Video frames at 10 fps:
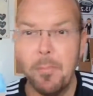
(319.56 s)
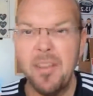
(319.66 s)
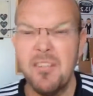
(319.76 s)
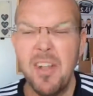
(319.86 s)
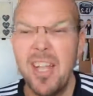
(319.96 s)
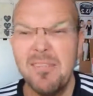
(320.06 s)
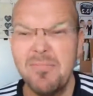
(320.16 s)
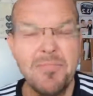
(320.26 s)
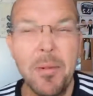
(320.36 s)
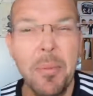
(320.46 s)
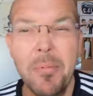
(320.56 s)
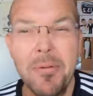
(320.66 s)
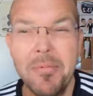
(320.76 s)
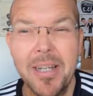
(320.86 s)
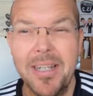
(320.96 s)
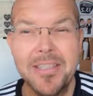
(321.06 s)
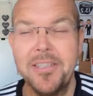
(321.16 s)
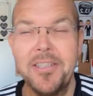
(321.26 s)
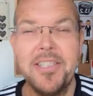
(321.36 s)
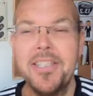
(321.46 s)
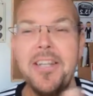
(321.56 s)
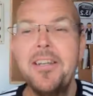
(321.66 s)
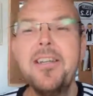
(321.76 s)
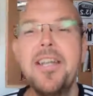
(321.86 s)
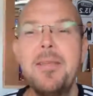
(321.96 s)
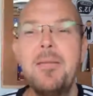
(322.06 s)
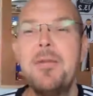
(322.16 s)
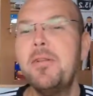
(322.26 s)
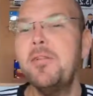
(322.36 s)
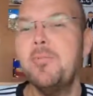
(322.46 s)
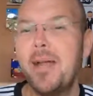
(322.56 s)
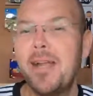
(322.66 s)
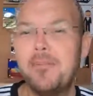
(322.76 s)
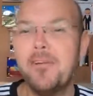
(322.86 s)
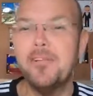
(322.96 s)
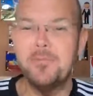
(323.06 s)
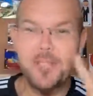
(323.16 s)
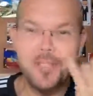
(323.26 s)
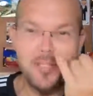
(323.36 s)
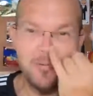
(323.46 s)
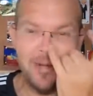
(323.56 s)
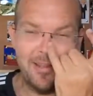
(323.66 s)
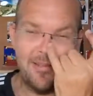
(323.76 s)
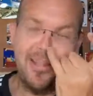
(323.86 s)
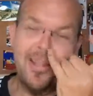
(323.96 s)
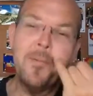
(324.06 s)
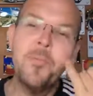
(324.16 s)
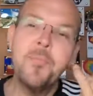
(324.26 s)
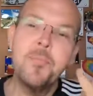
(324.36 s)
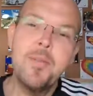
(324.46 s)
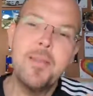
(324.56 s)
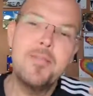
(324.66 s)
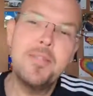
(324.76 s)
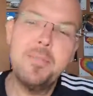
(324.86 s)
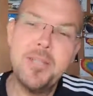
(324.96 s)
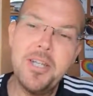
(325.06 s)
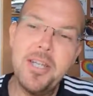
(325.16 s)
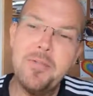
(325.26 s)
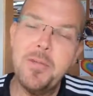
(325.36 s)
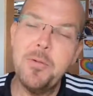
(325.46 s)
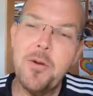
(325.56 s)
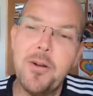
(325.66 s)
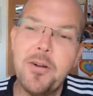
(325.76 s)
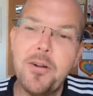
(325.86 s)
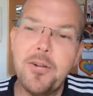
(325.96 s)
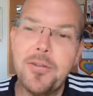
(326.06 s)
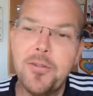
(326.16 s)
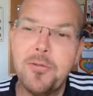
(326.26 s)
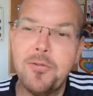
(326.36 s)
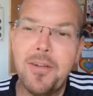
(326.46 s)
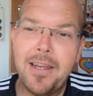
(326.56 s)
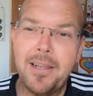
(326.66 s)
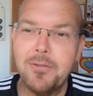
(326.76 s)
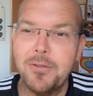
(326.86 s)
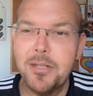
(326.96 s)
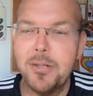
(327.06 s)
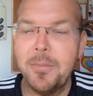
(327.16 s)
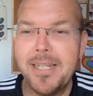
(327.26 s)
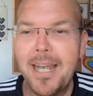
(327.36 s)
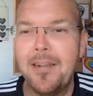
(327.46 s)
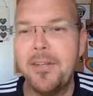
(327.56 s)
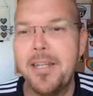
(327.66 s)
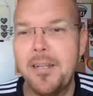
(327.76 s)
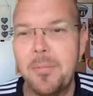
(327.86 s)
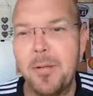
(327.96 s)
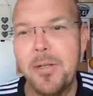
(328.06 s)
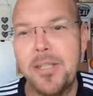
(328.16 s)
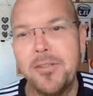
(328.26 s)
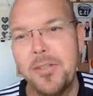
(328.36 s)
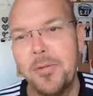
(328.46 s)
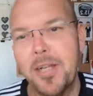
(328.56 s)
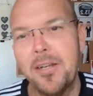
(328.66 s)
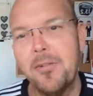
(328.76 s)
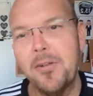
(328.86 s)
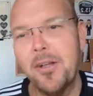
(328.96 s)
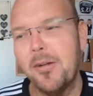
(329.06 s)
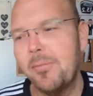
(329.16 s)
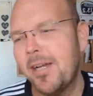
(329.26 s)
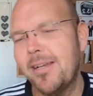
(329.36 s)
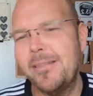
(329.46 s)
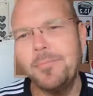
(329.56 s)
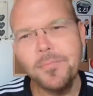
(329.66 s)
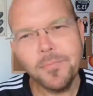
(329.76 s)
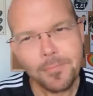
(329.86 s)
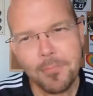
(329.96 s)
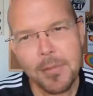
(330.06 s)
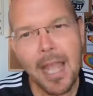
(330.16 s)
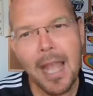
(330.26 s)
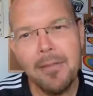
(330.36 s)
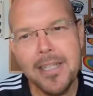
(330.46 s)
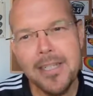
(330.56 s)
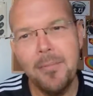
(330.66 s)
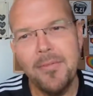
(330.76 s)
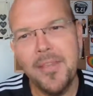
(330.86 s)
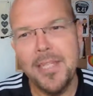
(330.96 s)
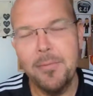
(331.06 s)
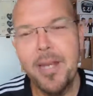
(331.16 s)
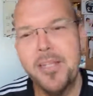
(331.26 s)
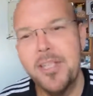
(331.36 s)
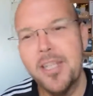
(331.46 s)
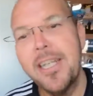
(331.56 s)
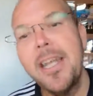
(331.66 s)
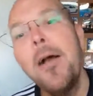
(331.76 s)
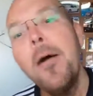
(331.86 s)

it's fine. No problem, guys, because it's going to keep you in your macros, which is the great thing. So especially if you are, your fat levels are coming down a little bit when you're doing a low carb diet, having some of these will actually